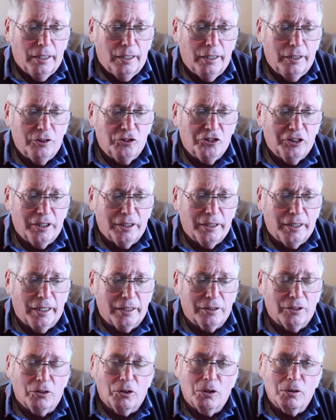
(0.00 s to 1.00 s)
He said
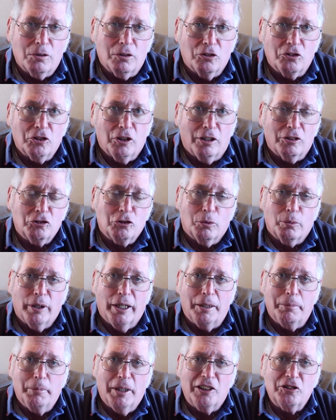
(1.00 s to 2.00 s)
that the locals also
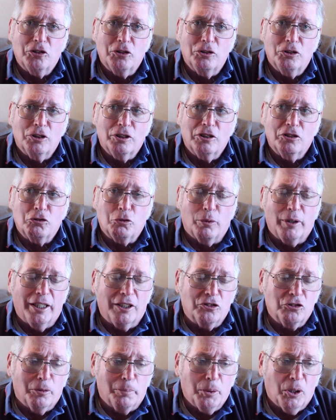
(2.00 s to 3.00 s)
ran messages,
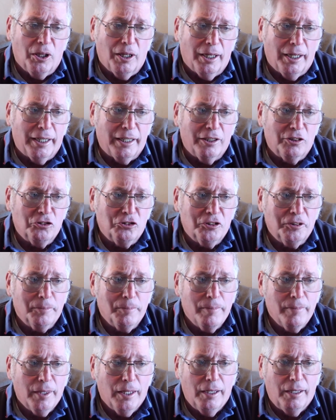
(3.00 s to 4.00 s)
ran supplies,
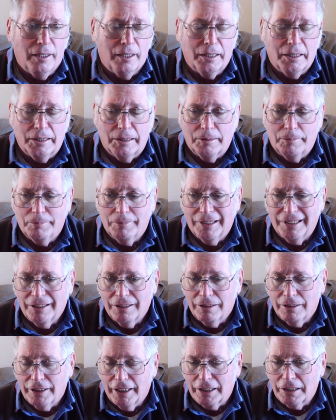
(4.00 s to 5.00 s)

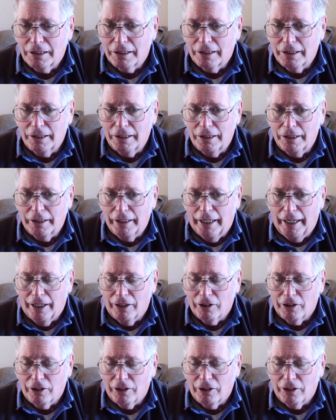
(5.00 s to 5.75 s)
let the